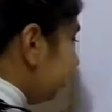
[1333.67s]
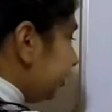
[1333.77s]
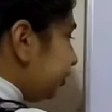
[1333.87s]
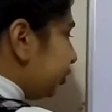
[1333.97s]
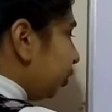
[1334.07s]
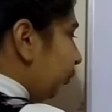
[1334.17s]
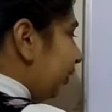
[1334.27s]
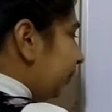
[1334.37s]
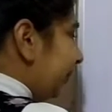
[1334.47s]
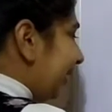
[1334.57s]
You will
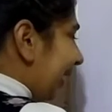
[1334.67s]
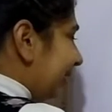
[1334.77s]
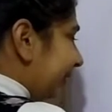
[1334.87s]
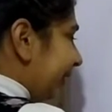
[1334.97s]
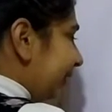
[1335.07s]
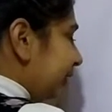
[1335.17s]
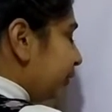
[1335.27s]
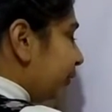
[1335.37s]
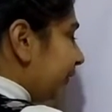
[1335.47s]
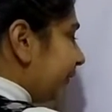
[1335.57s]
be entering your
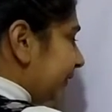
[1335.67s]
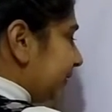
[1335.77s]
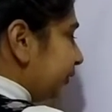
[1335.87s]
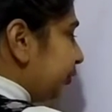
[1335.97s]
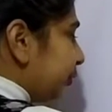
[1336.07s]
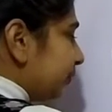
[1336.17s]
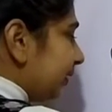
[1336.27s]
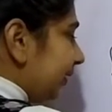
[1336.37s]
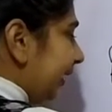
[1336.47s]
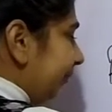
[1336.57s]

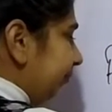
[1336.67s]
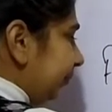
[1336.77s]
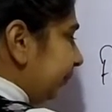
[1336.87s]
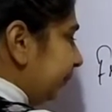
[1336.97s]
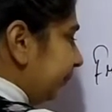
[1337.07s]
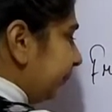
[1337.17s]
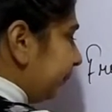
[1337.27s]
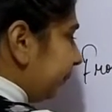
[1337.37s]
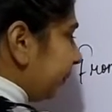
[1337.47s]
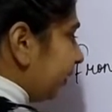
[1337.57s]
username
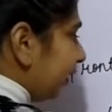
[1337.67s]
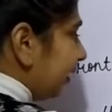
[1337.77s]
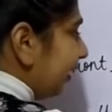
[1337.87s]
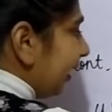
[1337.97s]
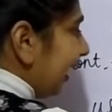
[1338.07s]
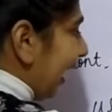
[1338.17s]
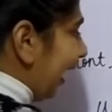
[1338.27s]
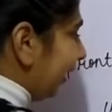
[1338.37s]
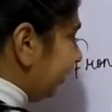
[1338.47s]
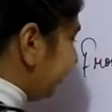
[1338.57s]

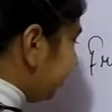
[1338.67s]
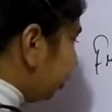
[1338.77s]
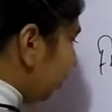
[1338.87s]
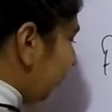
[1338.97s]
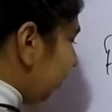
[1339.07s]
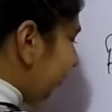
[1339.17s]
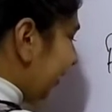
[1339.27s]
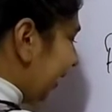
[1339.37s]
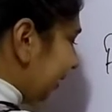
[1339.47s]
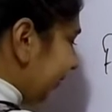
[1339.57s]
and you will be
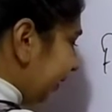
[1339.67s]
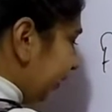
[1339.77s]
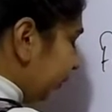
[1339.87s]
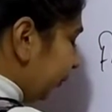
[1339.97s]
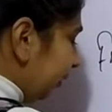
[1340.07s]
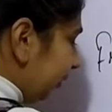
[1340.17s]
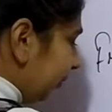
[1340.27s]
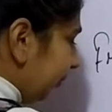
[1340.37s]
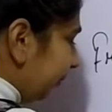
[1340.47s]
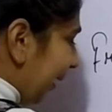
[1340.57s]
entering your
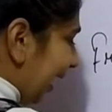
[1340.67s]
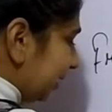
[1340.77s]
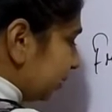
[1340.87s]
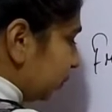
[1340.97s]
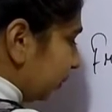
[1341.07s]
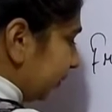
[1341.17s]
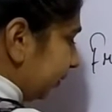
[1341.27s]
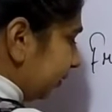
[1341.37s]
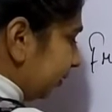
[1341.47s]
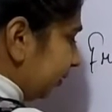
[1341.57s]
password.
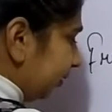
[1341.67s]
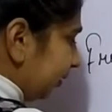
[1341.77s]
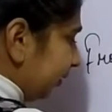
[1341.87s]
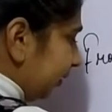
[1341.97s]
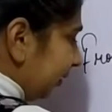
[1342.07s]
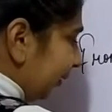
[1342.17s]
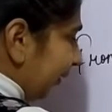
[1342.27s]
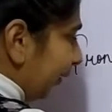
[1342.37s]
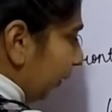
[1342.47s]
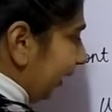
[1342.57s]

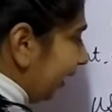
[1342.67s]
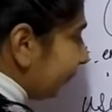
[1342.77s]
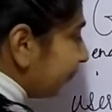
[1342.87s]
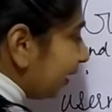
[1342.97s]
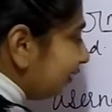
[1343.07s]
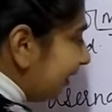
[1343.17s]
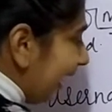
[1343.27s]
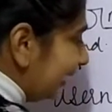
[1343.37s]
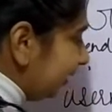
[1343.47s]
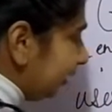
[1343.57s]
Okay,
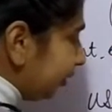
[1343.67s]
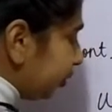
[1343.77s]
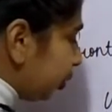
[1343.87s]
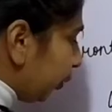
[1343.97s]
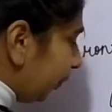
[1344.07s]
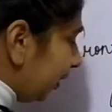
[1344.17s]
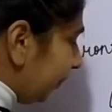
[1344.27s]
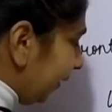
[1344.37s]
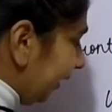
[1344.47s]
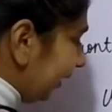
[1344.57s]
then you will
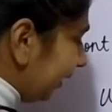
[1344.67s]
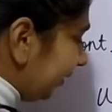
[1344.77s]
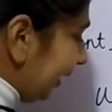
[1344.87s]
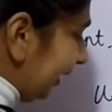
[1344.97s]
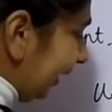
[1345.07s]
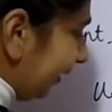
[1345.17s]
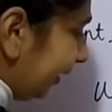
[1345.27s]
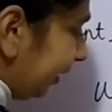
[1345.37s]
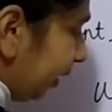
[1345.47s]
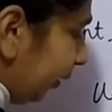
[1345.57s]
be deleting
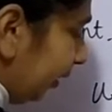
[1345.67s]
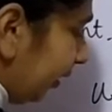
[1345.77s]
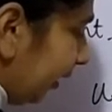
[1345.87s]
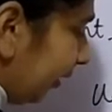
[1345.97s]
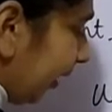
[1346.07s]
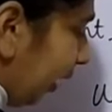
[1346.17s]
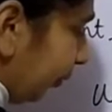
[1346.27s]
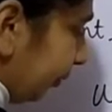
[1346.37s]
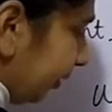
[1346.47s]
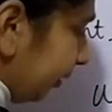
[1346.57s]
your account.